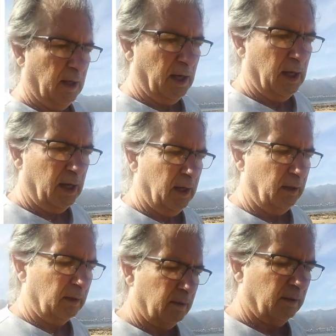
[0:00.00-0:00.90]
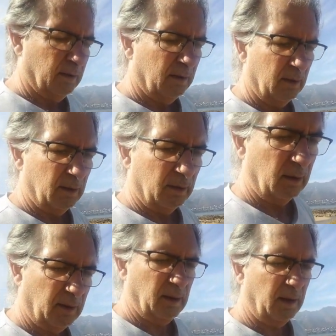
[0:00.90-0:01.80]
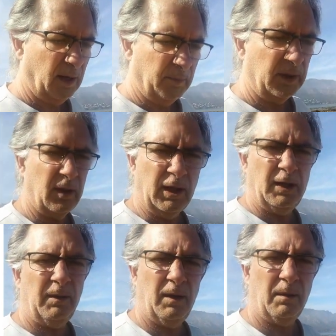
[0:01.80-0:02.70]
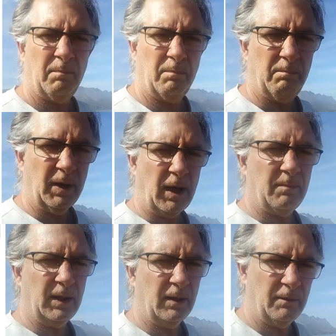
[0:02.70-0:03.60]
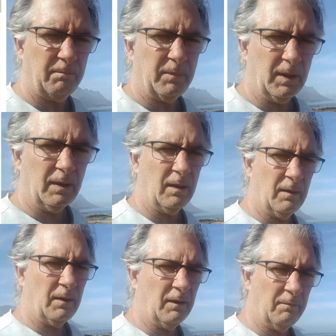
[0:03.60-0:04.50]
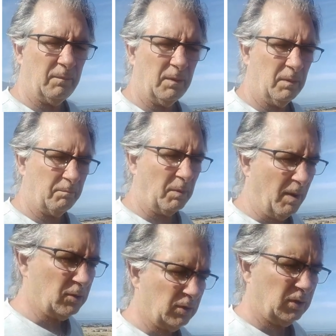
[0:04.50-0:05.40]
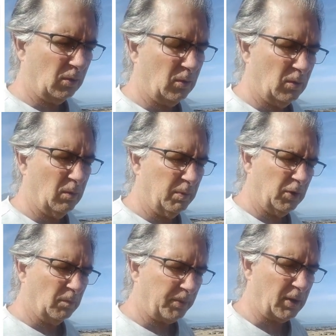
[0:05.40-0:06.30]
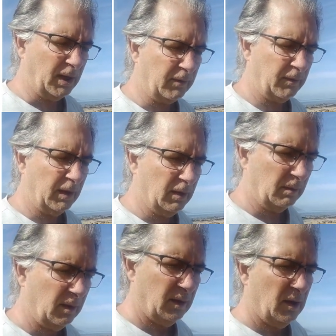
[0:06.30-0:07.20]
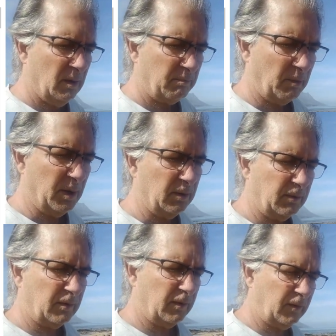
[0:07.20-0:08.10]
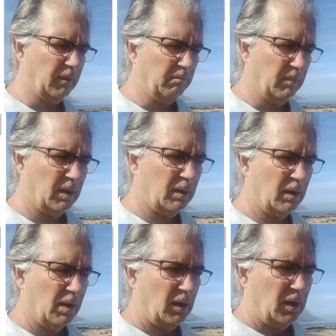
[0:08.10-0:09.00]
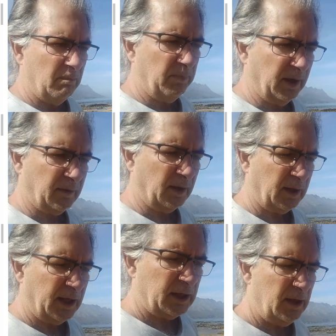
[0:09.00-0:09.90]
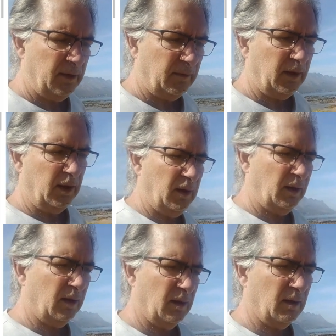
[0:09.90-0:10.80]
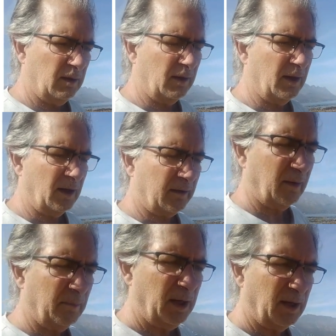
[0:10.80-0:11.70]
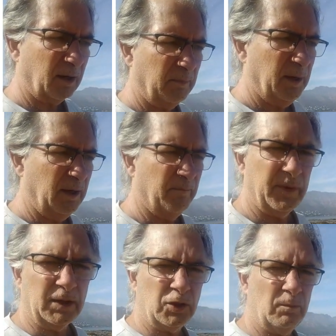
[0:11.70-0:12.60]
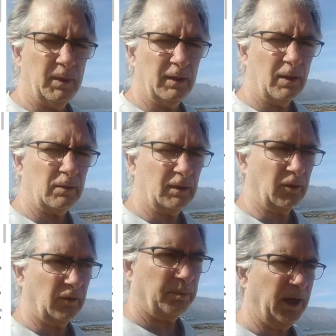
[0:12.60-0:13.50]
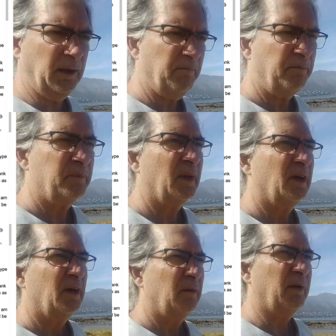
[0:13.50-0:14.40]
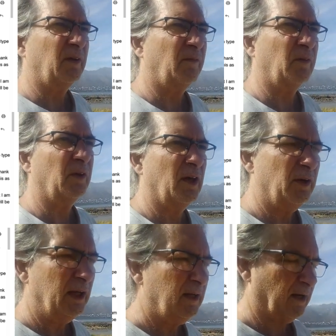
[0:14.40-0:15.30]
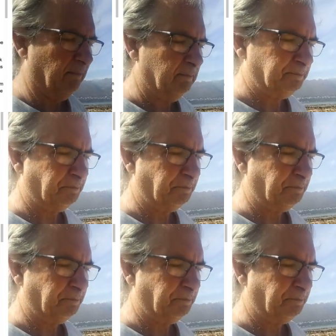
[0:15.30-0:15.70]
and I mean to really become an, uh, promote your your products and promote Systeme because I can actually see you know like somebody like me that should be in total despair because I've got no income.